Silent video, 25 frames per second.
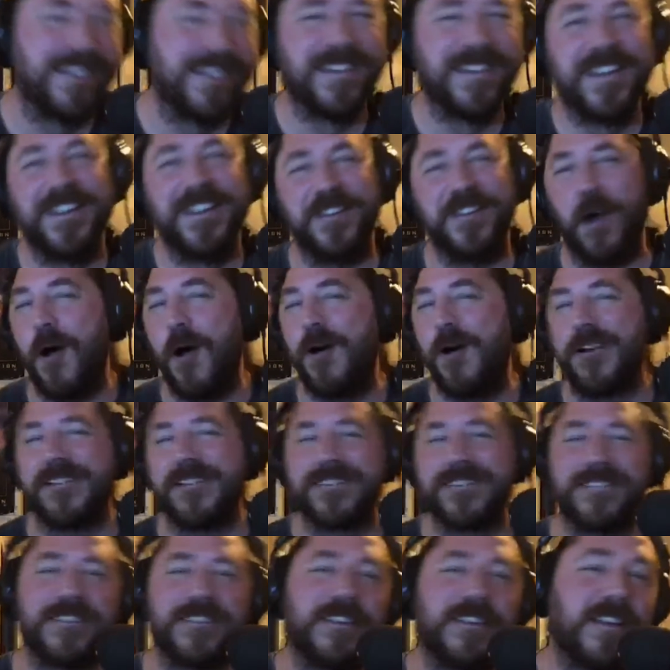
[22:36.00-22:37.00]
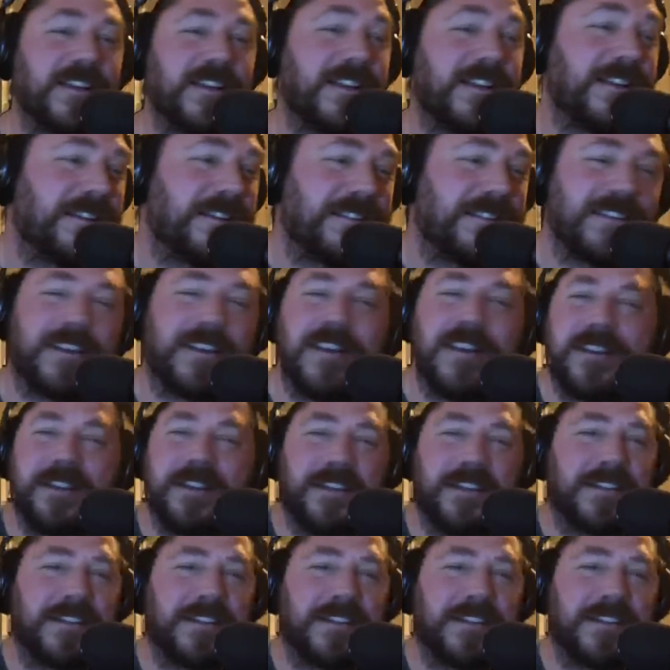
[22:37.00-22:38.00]
No, they're not
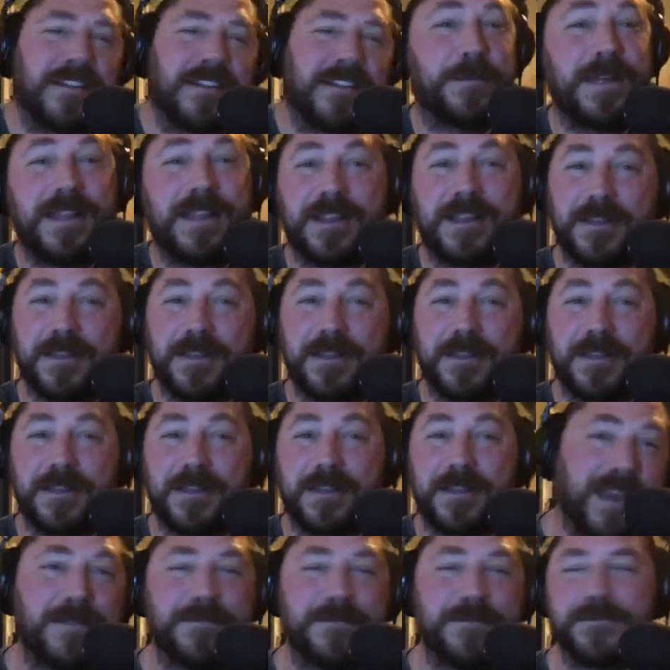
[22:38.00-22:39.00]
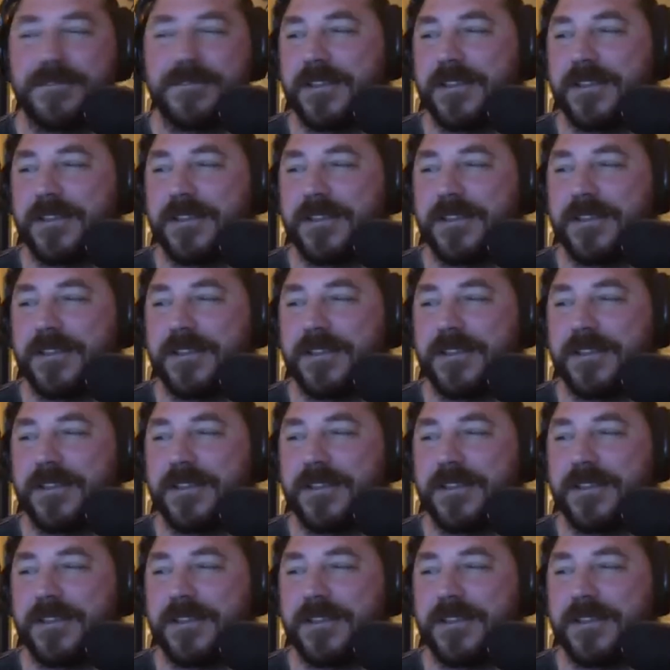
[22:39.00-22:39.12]
going to compete because we can't